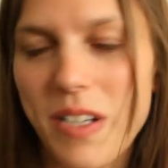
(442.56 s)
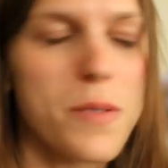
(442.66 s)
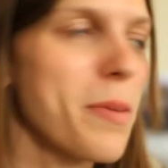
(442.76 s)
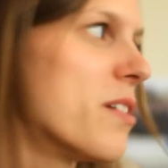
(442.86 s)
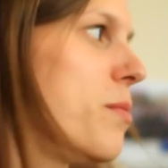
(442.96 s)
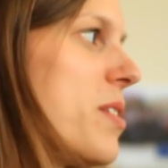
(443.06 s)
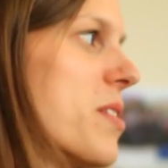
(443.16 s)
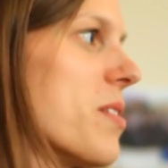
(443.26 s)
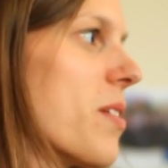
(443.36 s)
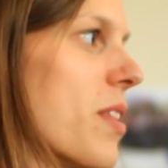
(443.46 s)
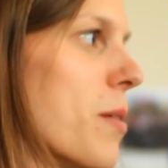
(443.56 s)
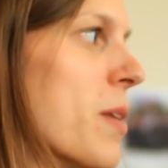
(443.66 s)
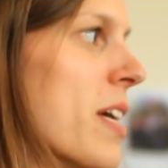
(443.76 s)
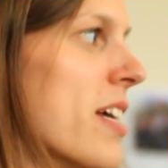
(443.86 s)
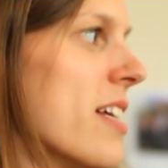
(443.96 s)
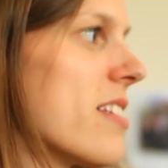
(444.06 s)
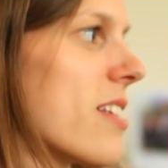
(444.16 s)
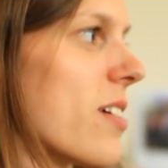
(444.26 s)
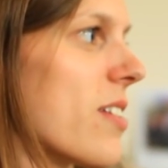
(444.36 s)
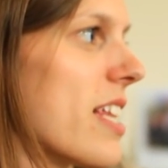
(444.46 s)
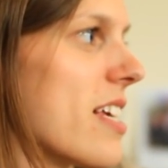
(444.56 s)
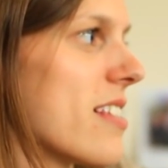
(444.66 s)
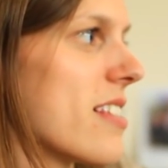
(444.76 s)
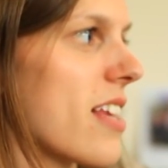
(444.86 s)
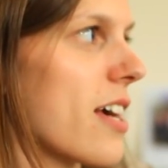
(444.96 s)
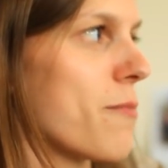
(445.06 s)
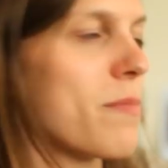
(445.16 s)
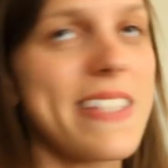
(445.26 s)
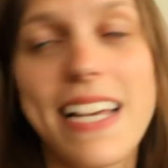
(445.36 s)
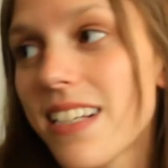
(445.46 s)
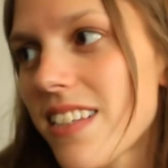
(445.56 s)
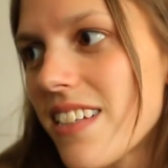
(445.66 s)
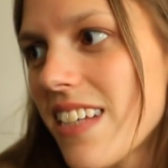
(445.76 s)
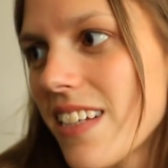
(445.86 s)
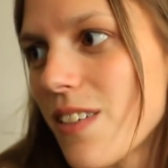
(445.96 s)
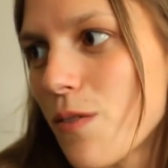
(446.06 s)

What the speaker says: experiments on them. So this takes the data